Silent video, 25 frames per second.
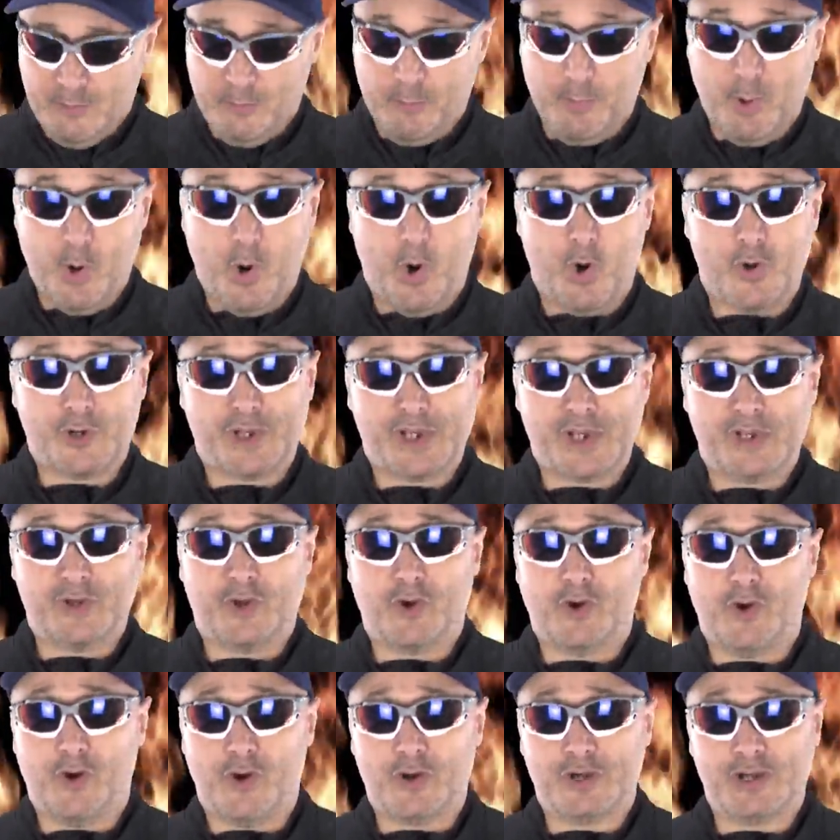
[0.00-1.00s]

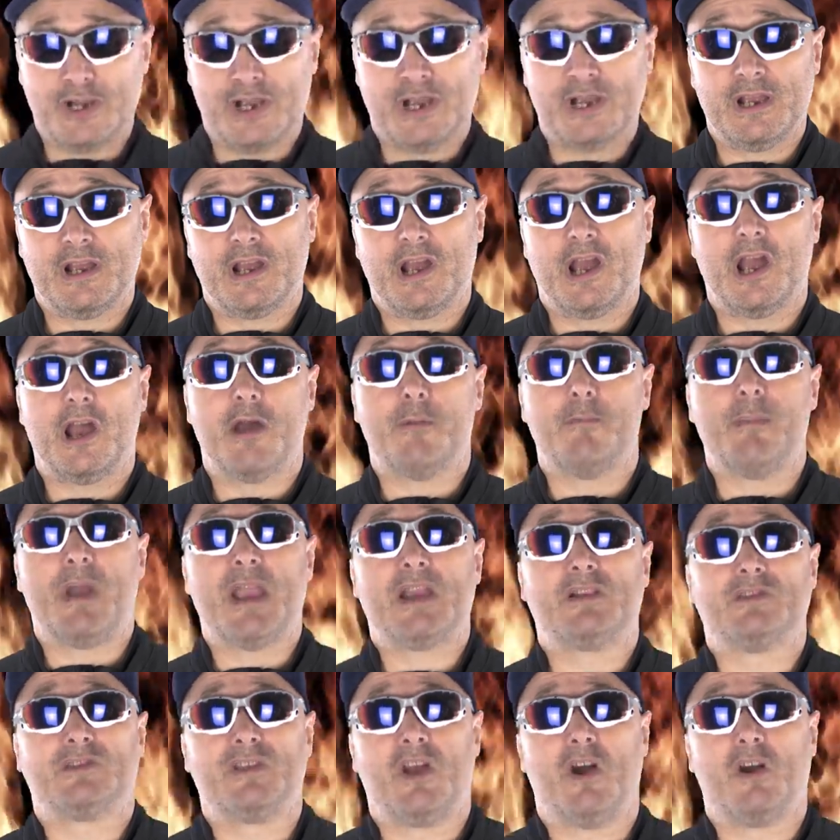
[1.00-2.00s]
porkycorner at
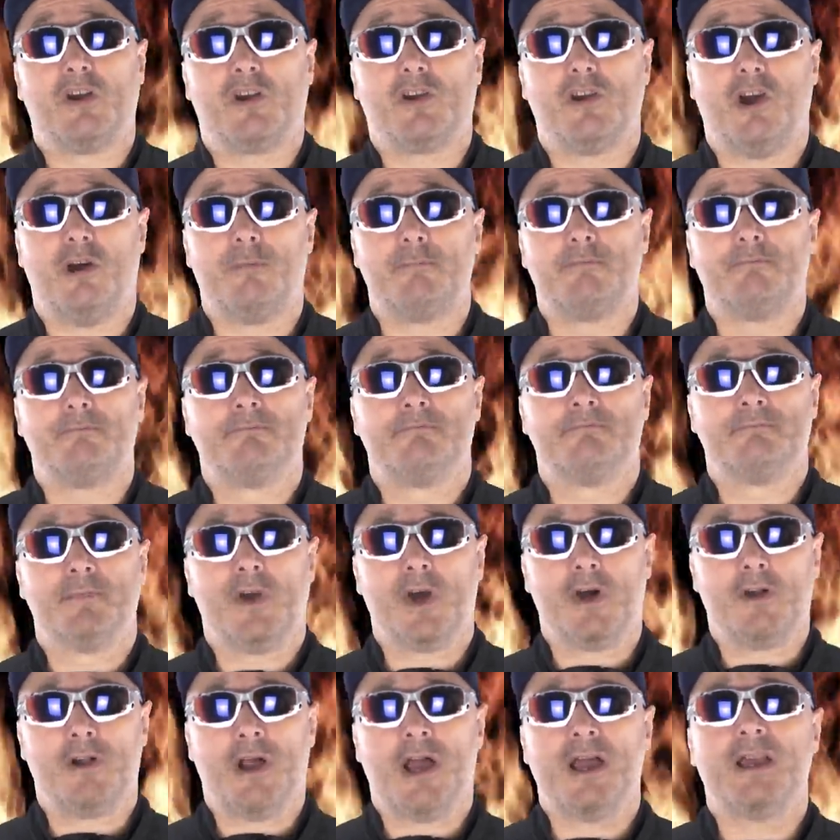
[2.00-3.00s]
mail.com,
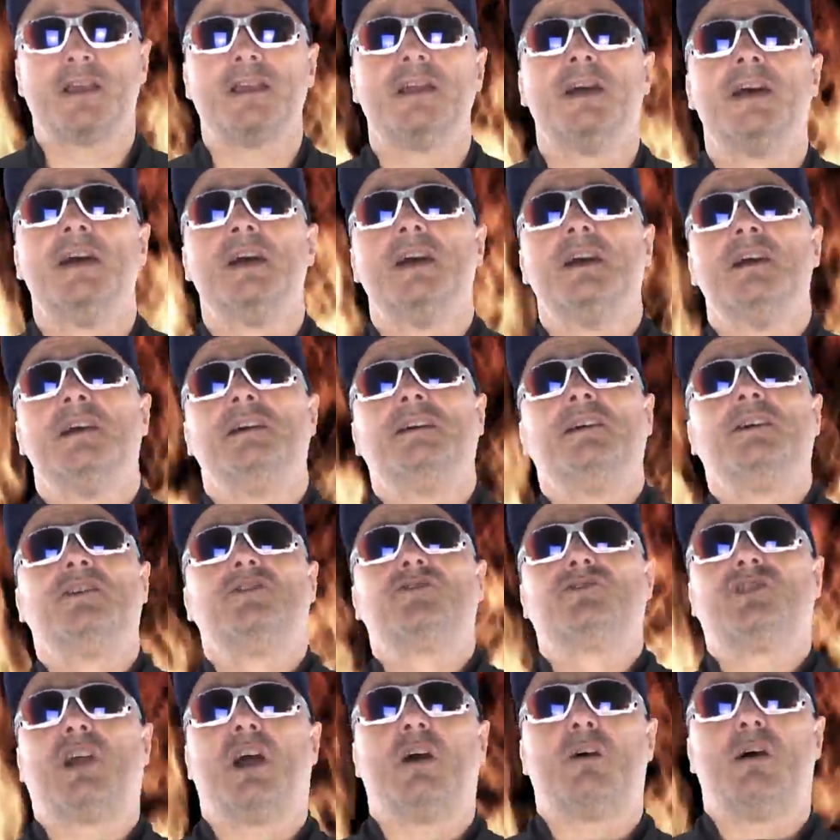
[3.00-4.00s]
all right?
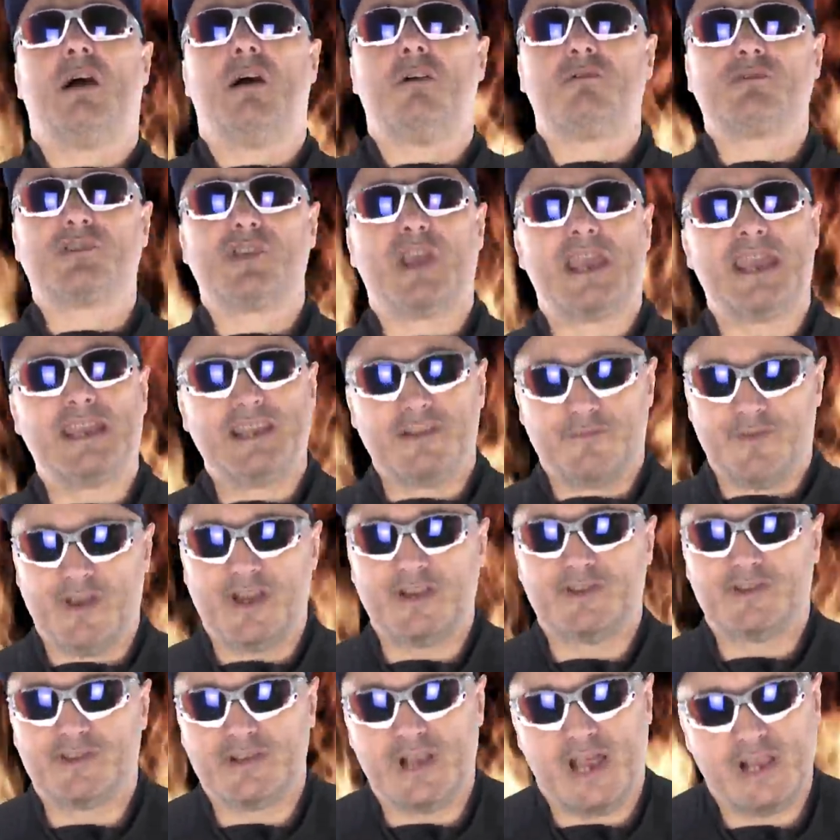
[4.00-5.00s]
Shout out to
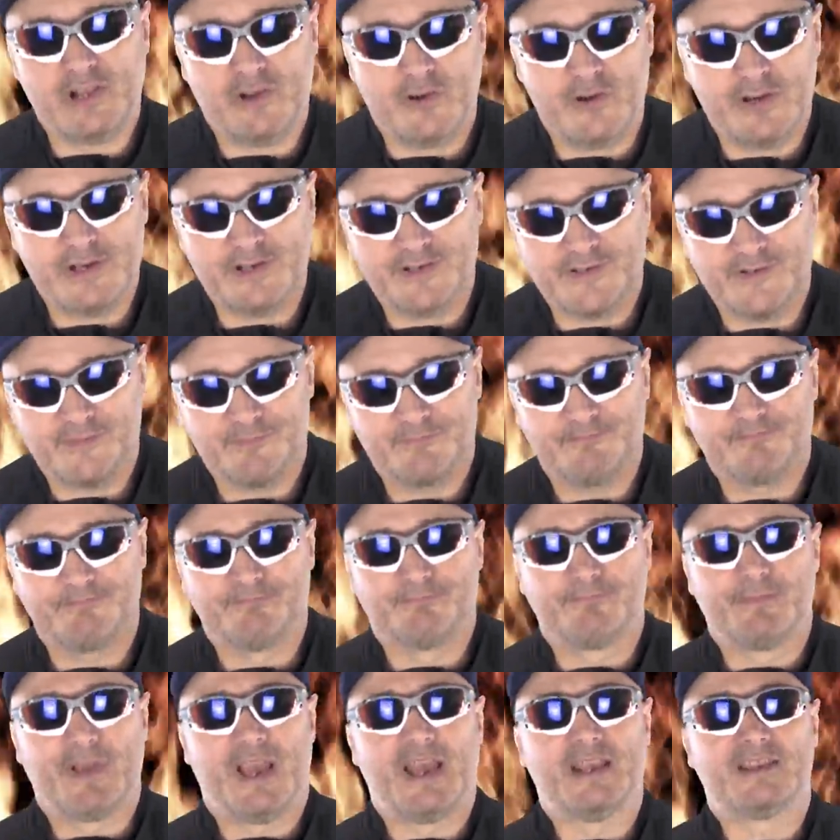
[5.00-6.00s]
Innovation Alloys
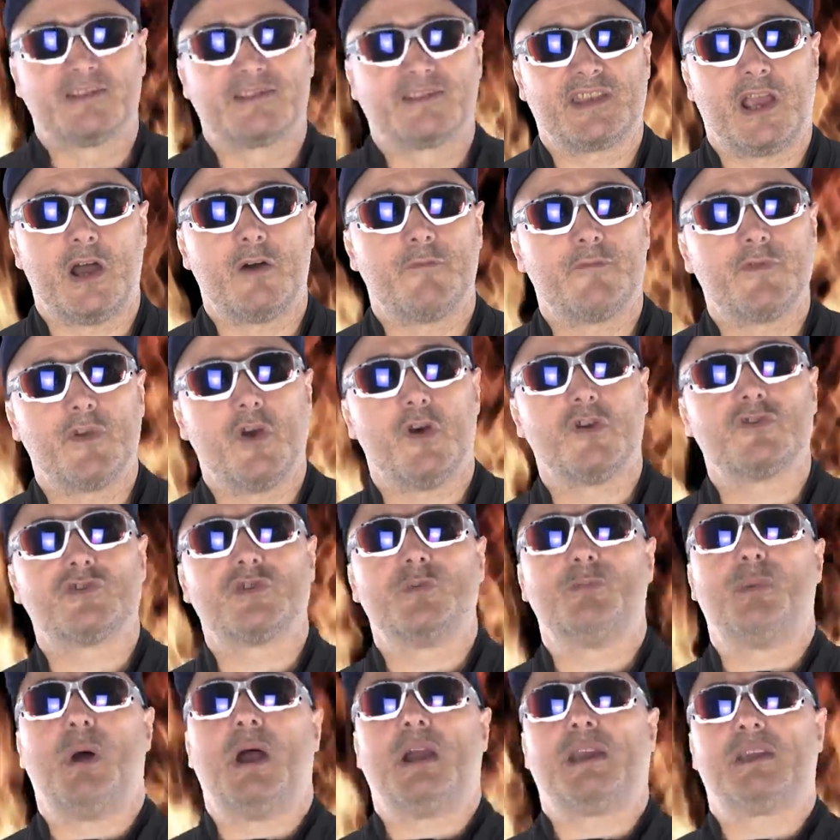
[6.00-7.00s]
and South
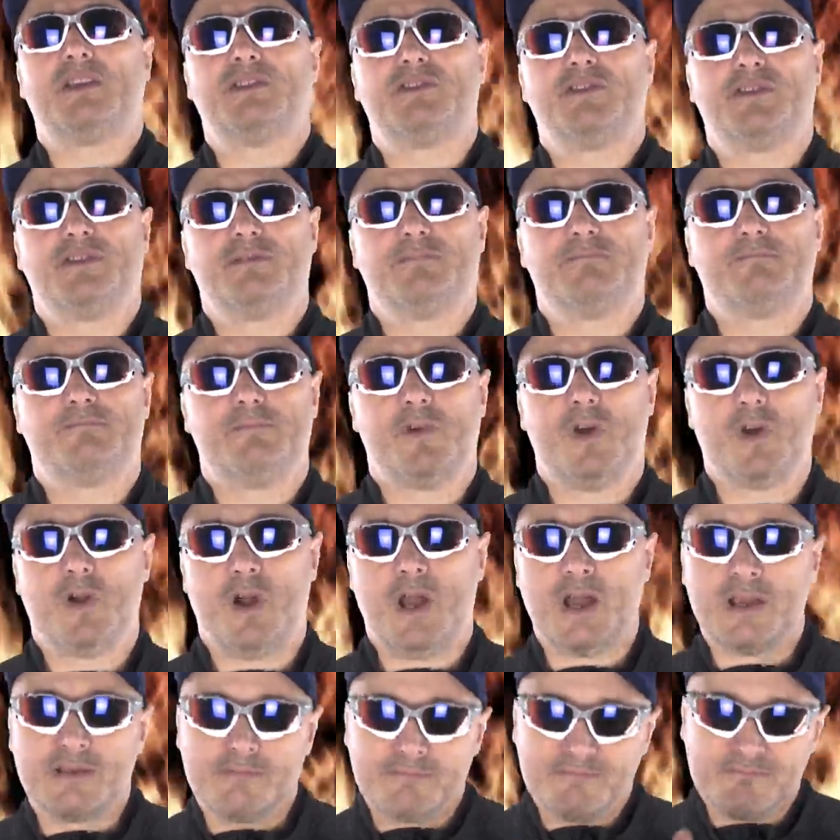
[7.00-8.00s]
Yorkshire Packaging, all
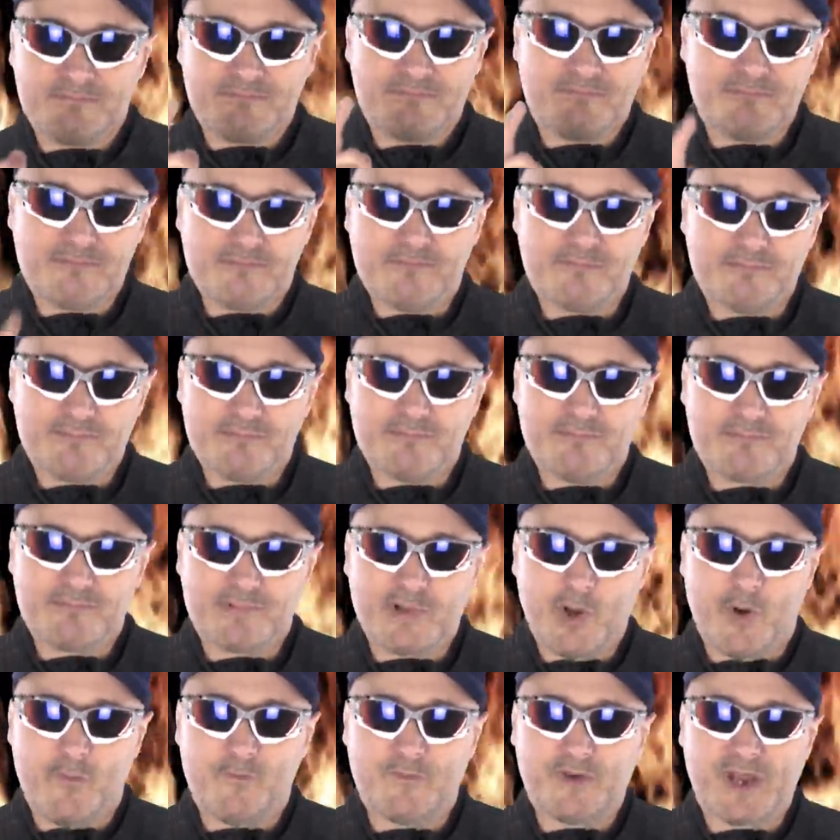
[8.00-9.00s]
right?
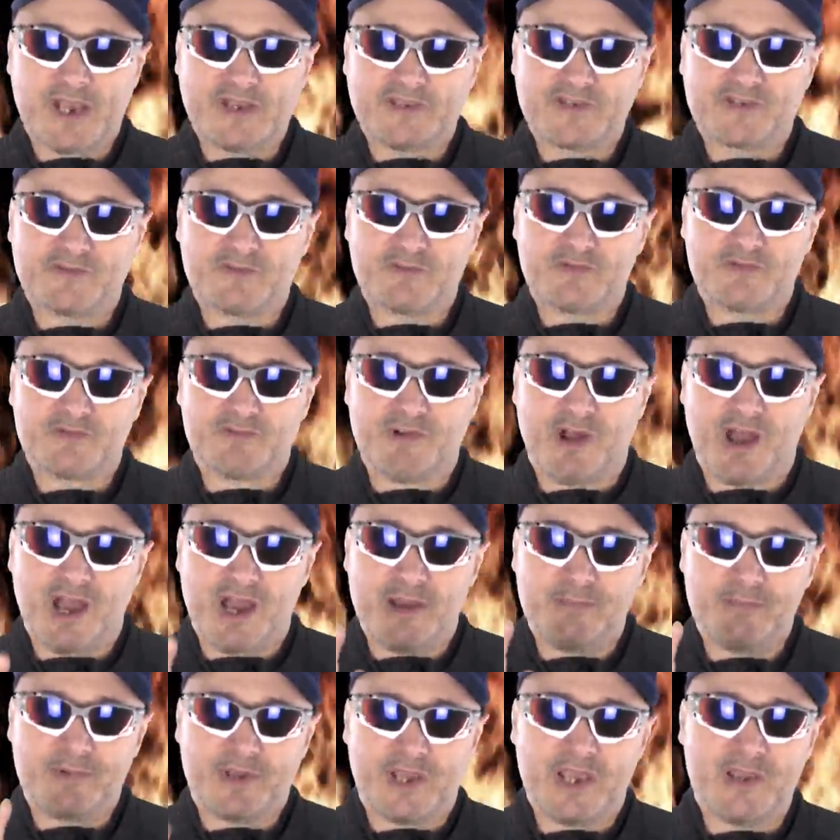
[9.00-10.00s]
Don't forget to
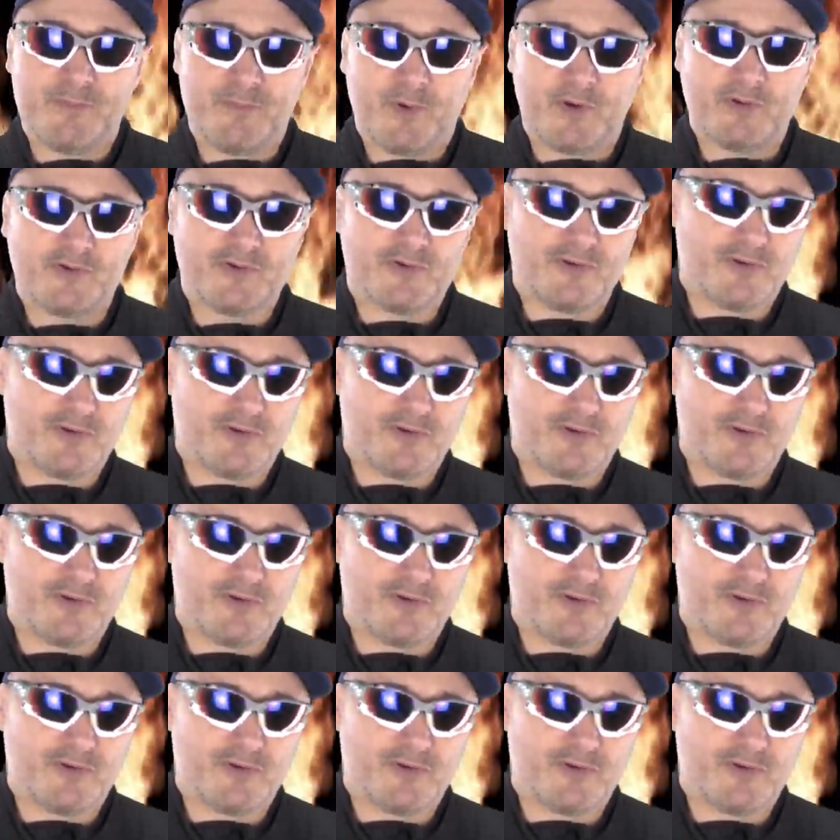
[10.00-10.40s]
subscribe, keep on